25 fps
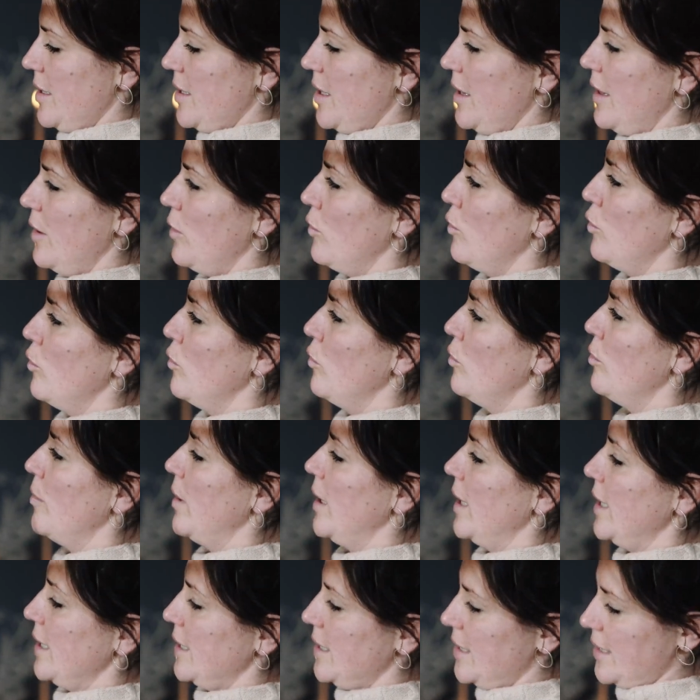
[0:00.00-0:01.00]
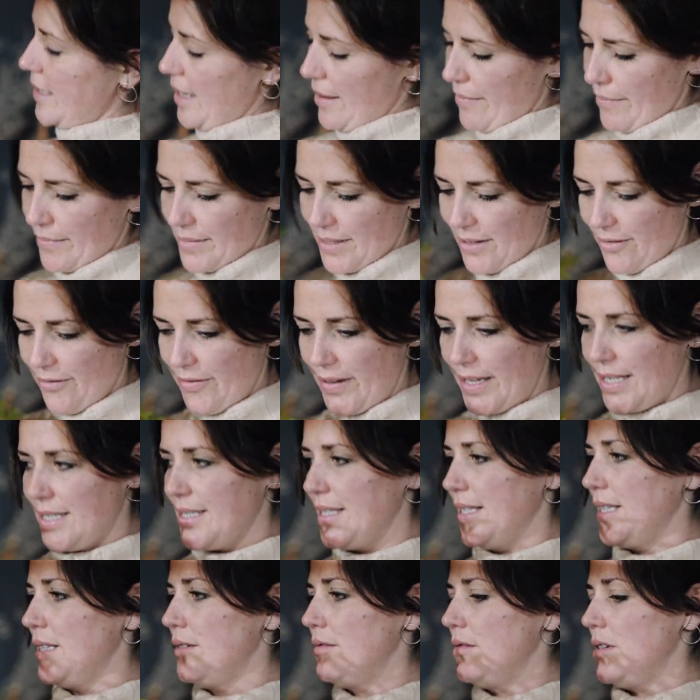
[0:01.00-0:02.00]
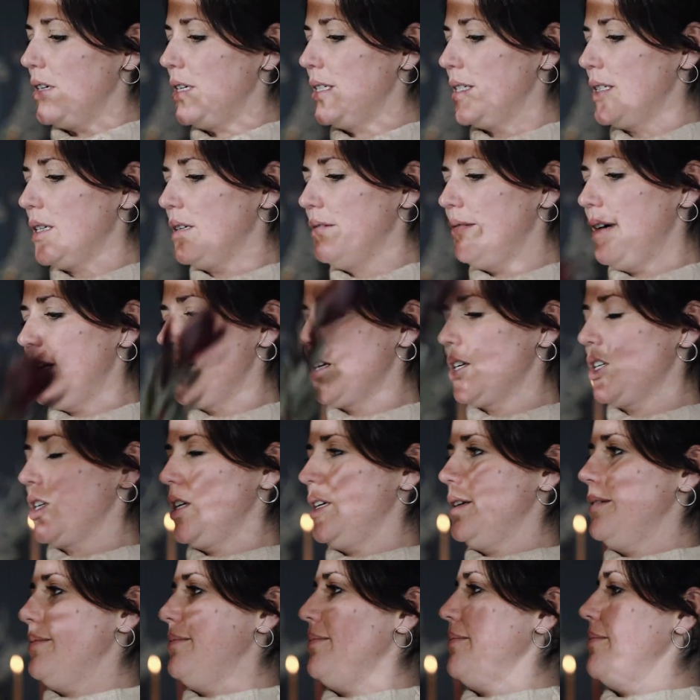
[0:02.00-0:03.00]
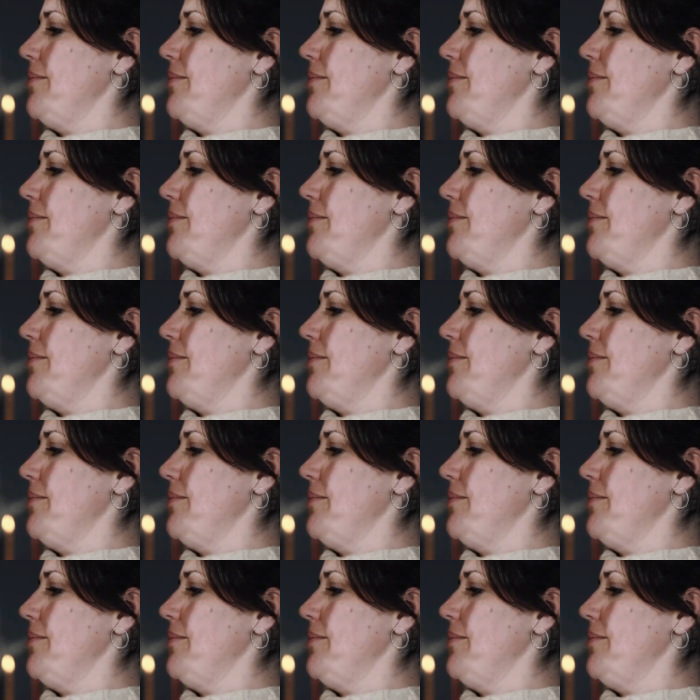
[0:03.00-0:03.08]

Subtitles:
So that all my stems are facing the right direction.